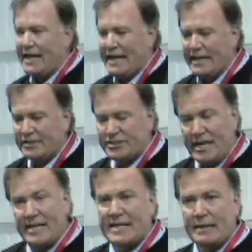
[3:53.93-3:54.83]
and
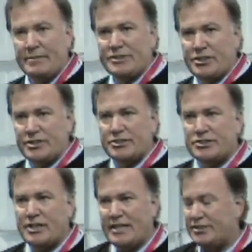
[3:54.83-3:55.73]
take
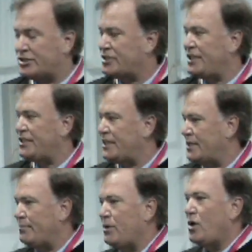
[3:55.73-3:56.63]
images and see
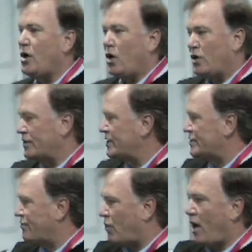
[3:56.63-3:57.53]
them on
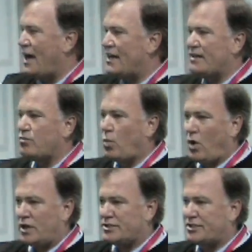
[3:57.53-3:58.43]
these variety of
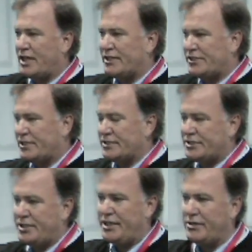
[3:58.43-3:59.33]
workstations.
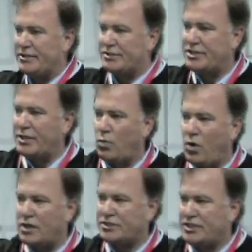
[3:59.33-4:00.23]
Here you see a
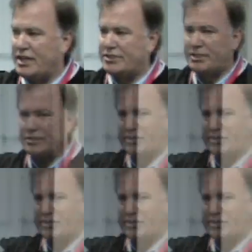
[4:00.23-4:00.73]
workstation